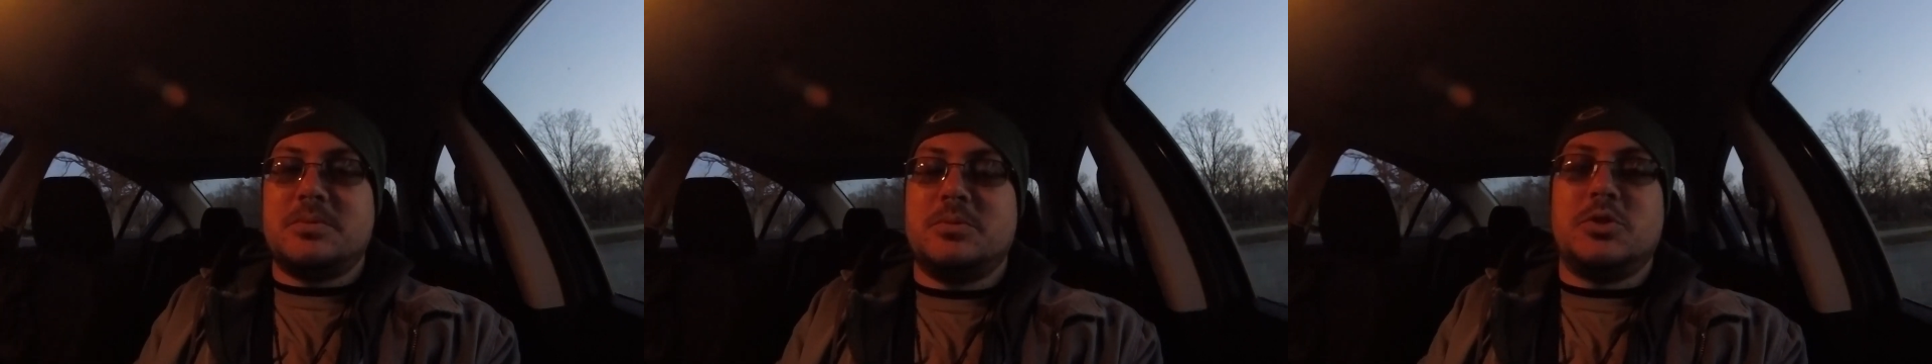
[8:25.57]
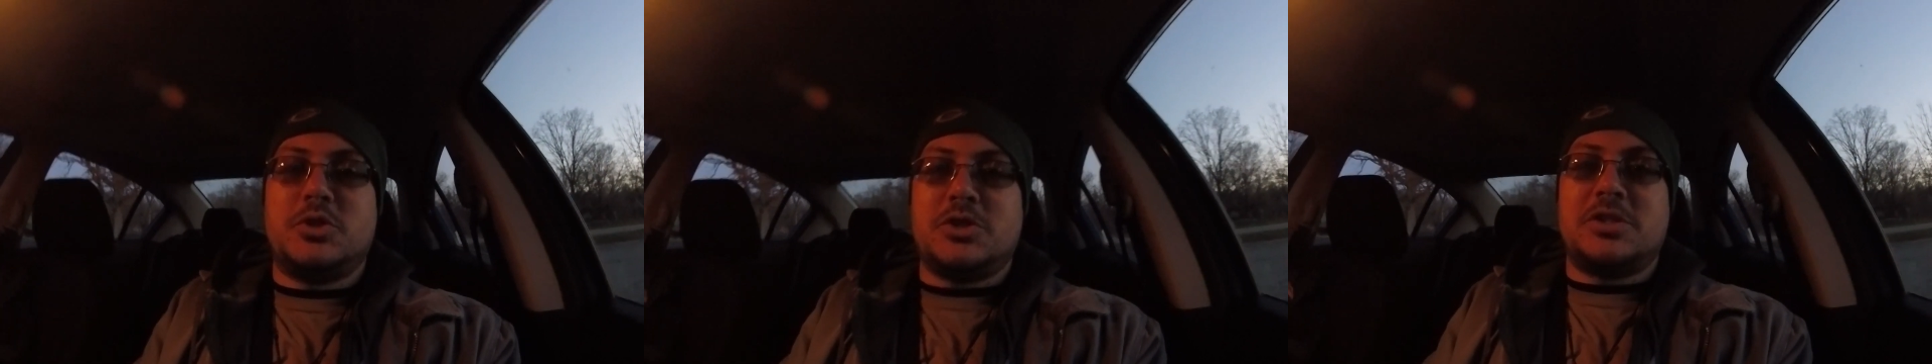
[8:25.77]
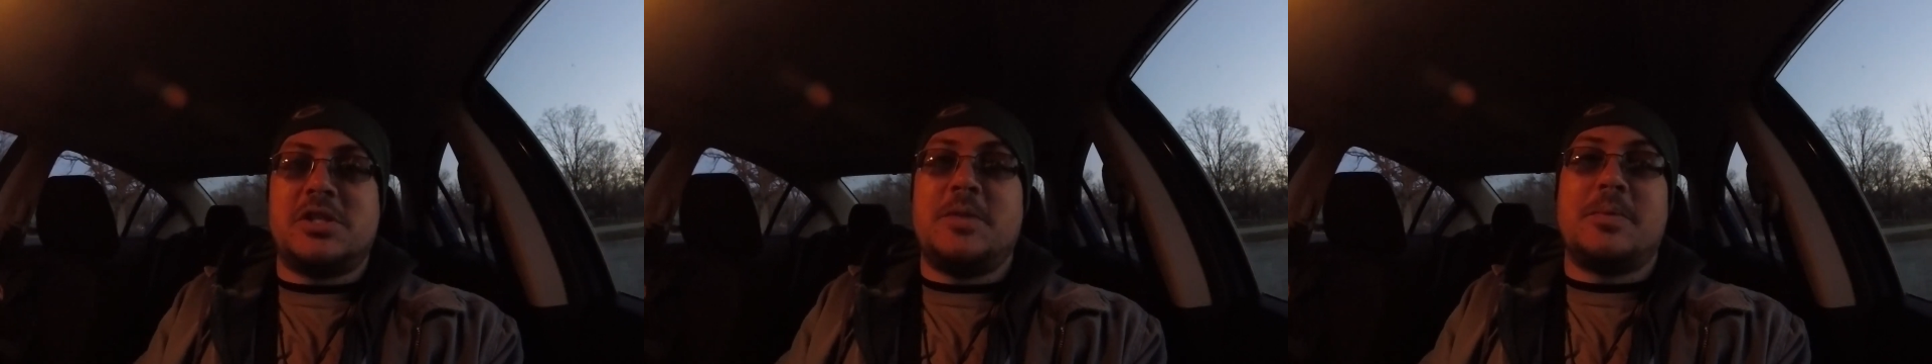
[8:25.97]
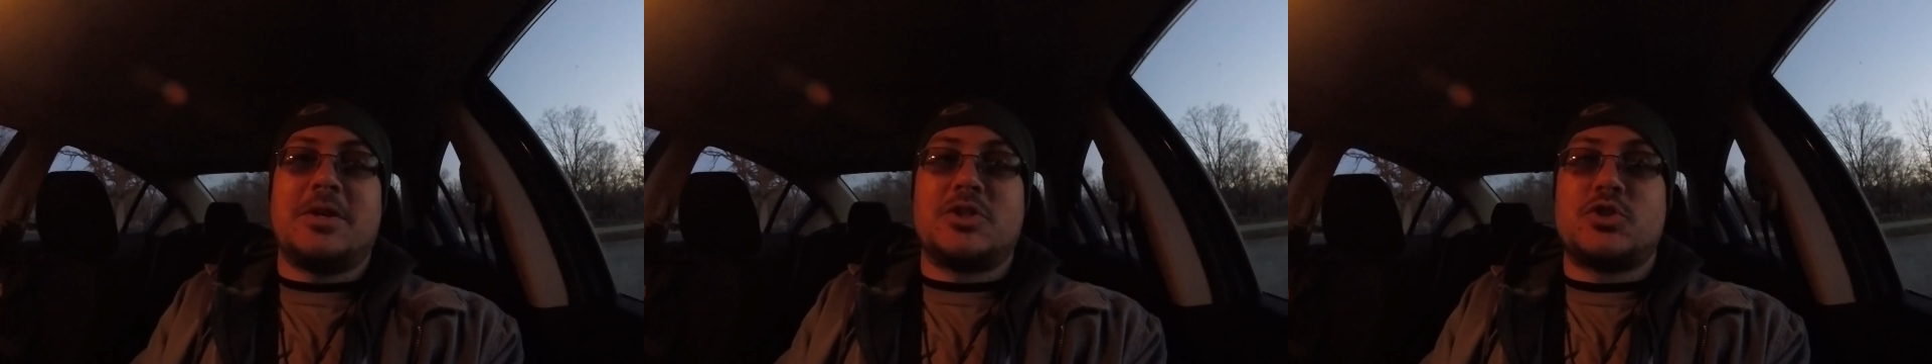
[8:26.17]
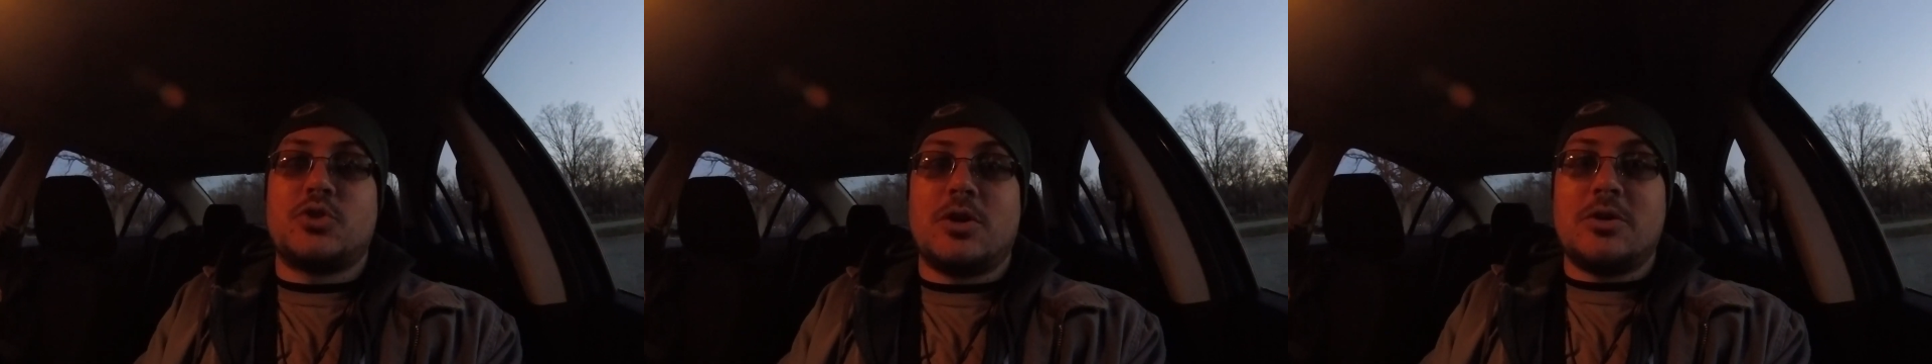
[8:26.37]
you see my
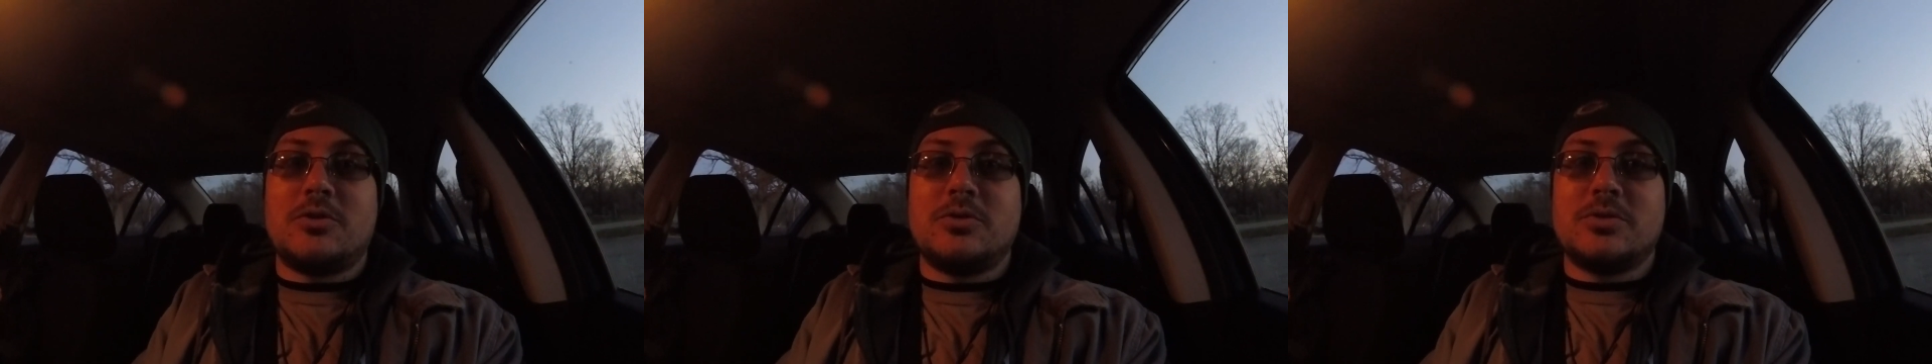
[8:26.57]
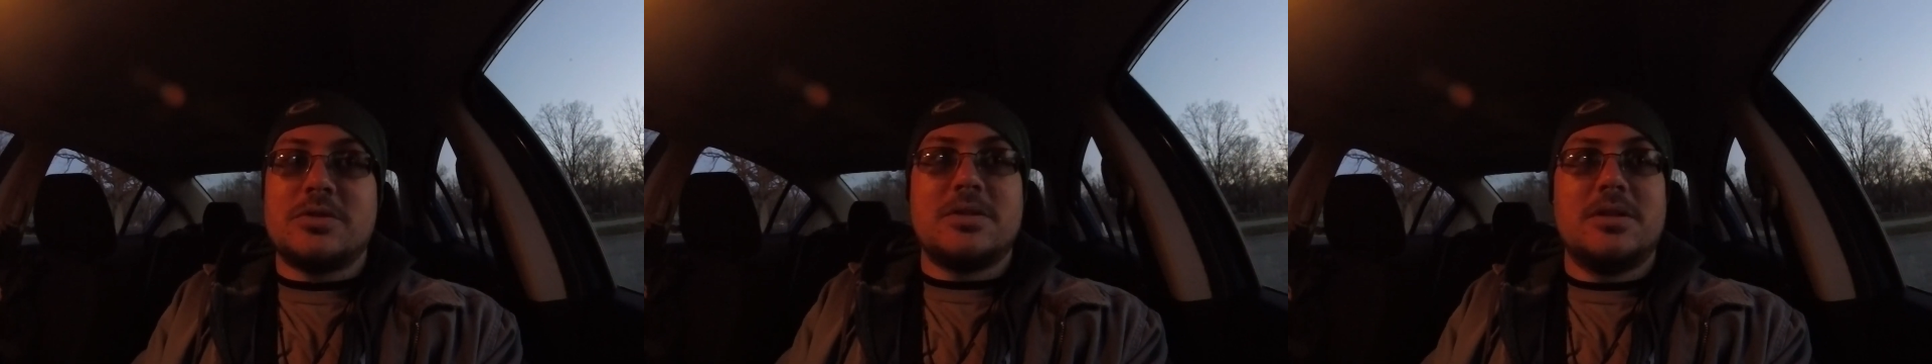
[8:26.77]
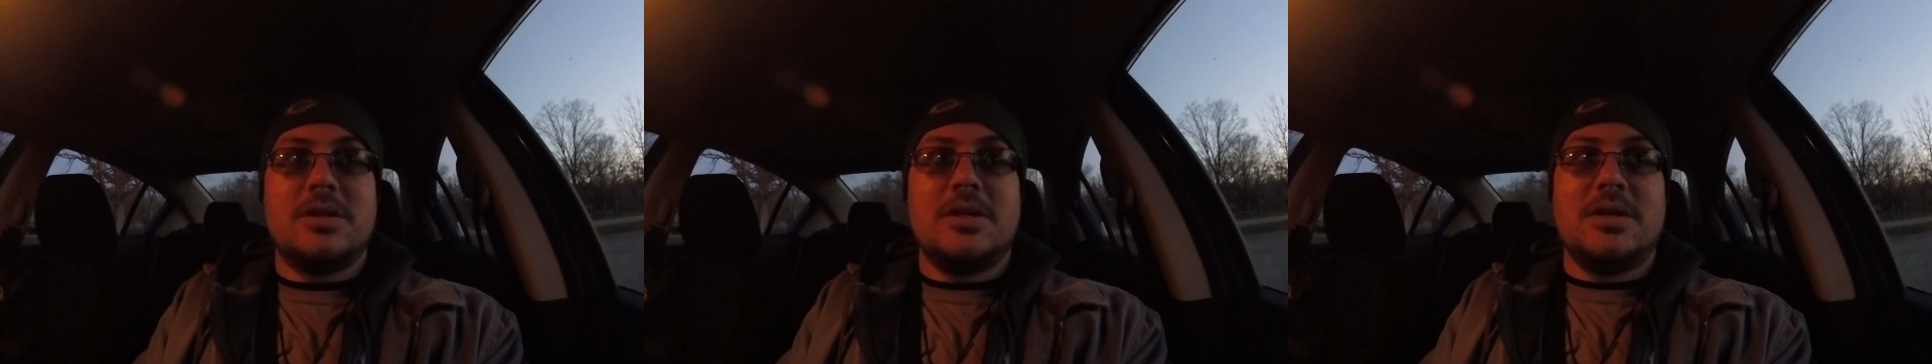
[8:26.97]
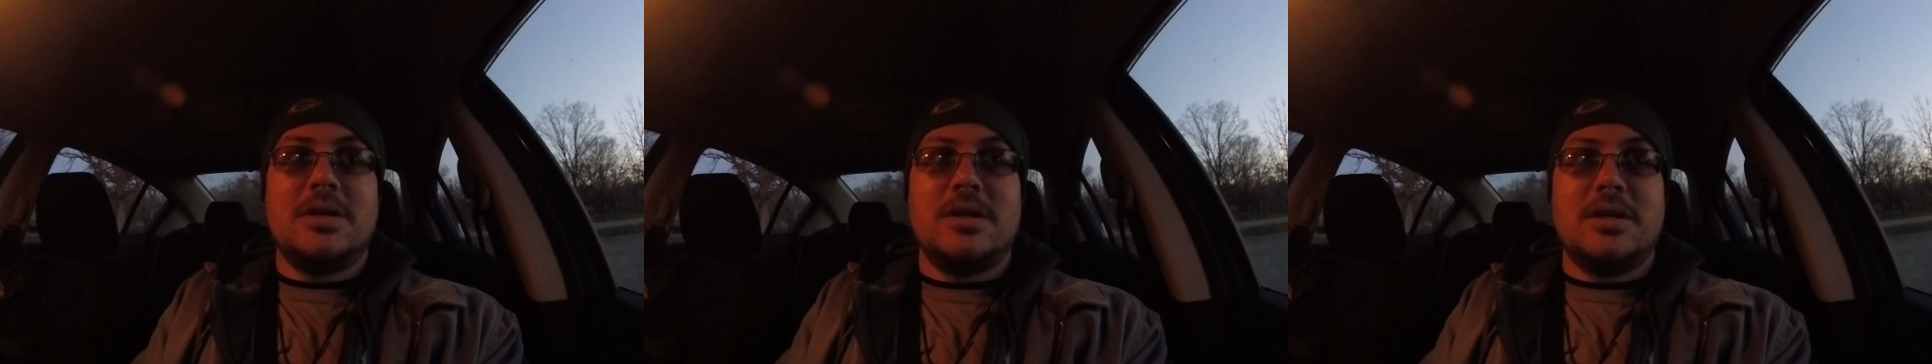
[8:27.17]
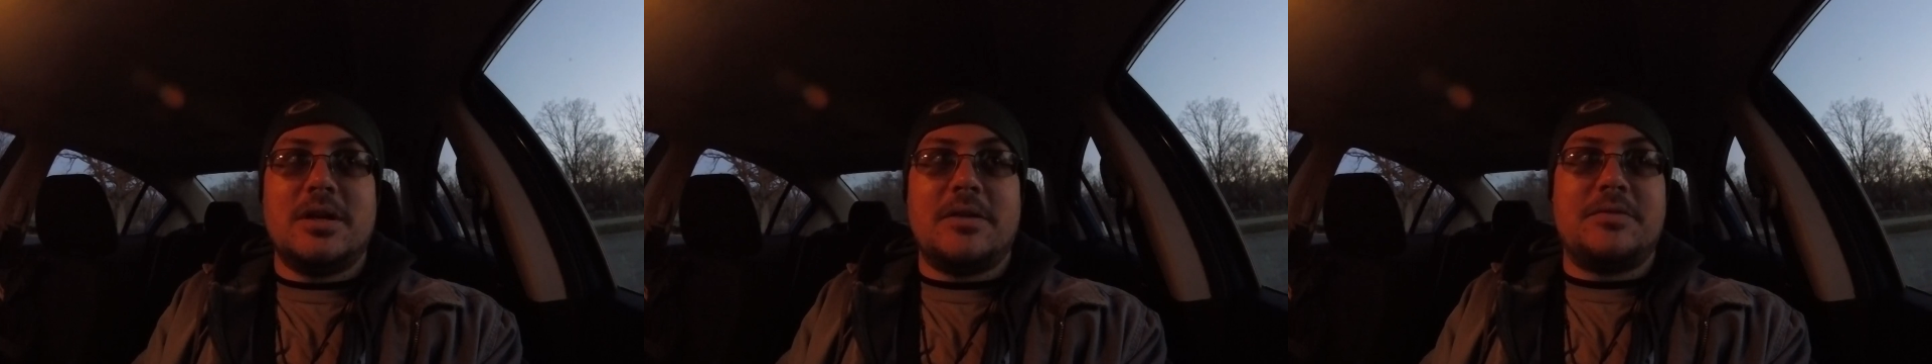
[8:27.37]
struggles
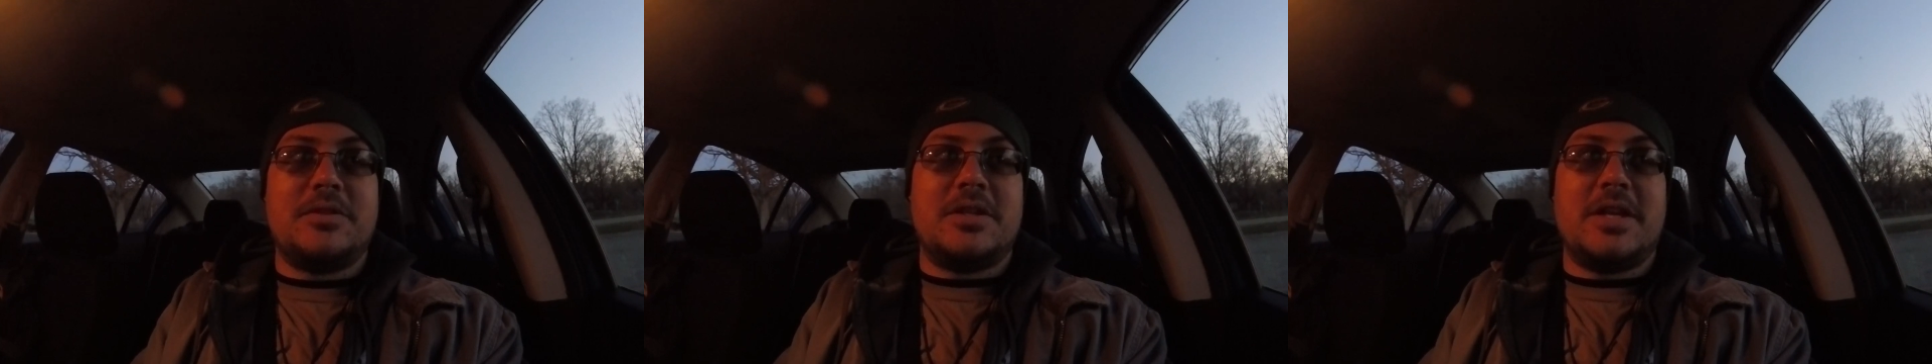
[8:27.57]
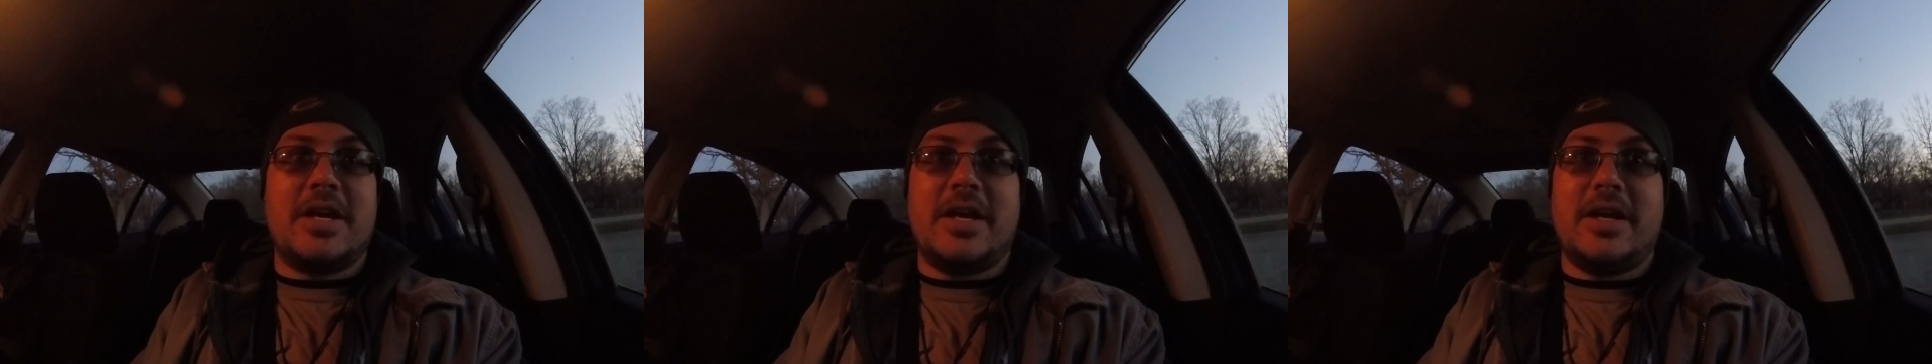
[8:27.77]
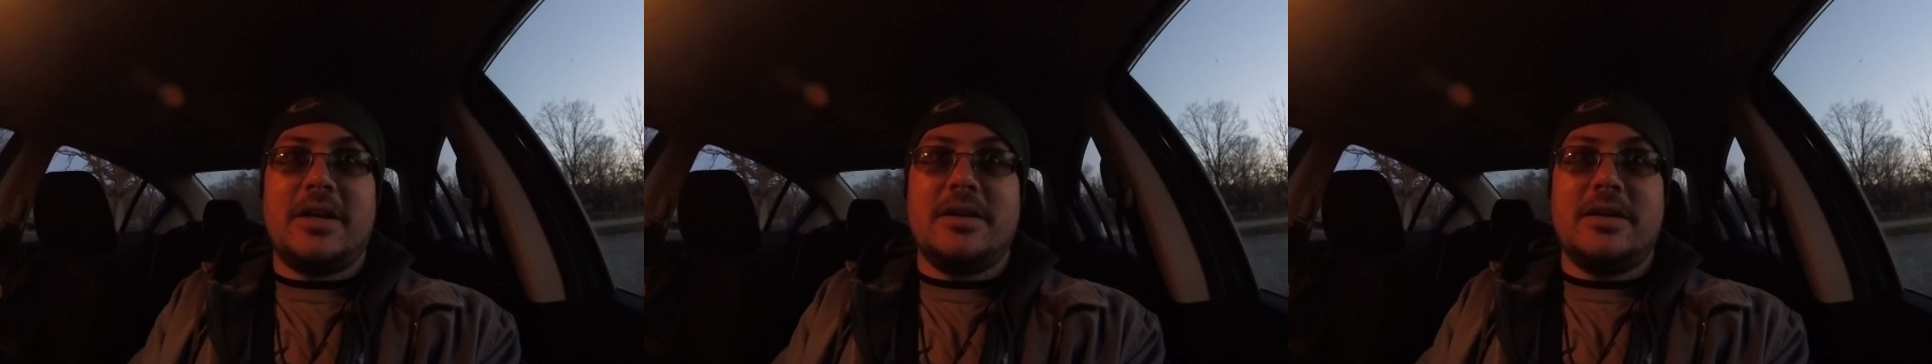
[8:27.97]
of today,